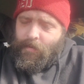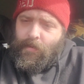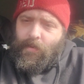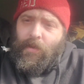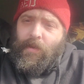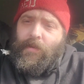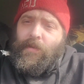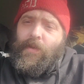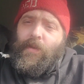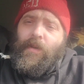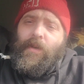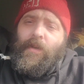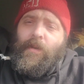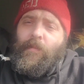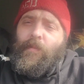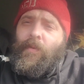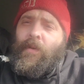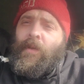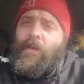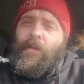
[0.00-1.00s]

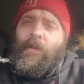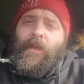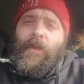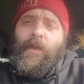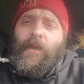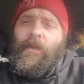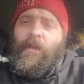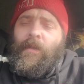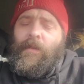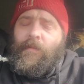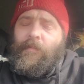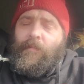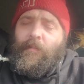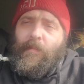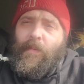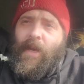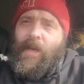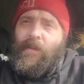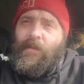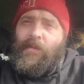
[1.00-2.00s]
to bring the
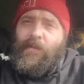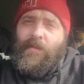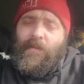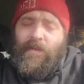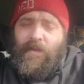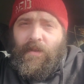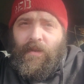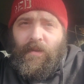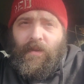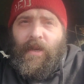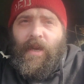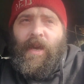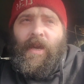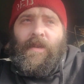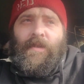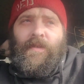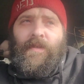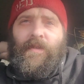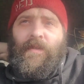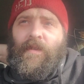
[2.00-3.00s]
bad news to you
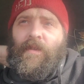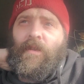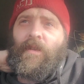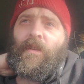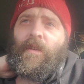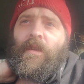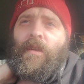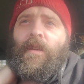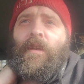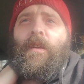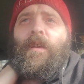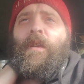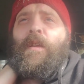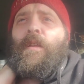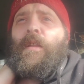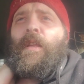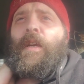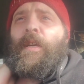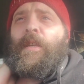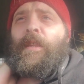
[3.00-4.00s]
guys
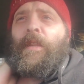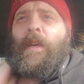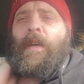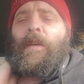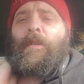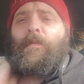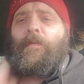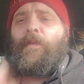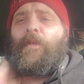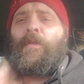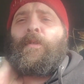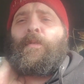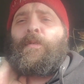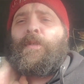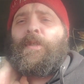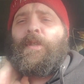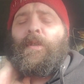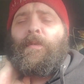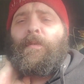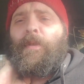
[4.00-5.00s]
like that, for
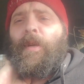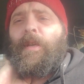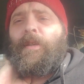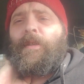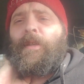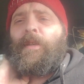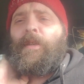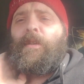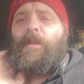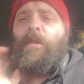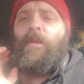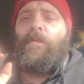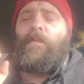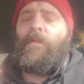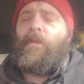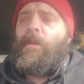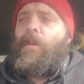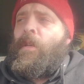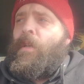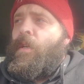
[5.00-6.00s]
those of you that didn't
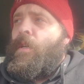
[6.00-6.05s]
know.